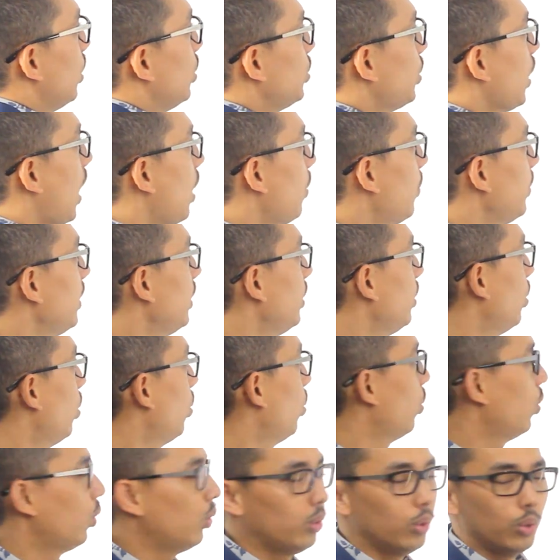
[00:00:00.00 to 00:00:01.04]
So I want to
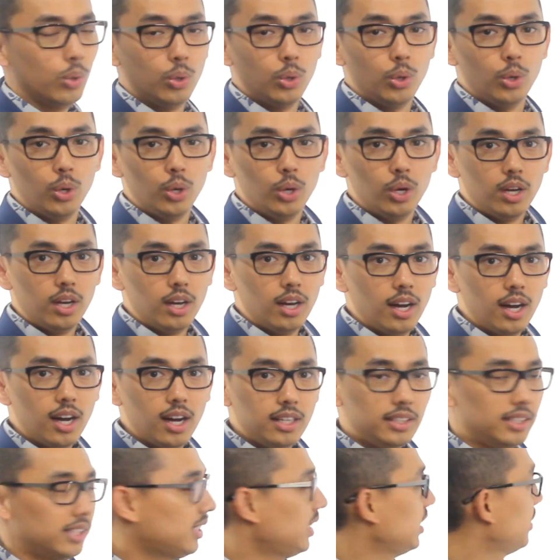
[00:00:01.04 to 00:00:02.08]
know,
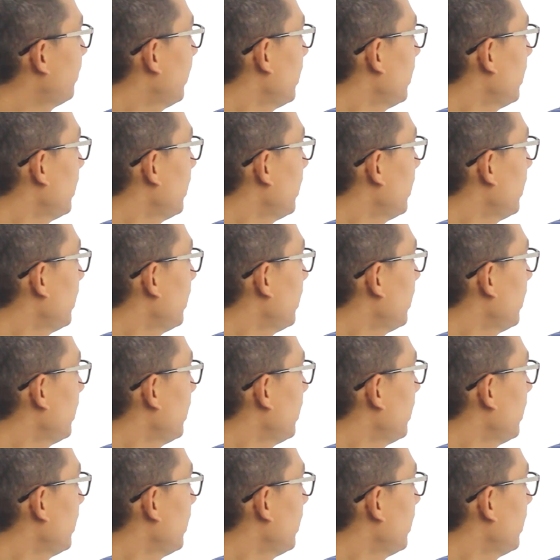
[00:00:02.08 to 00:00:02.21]
this is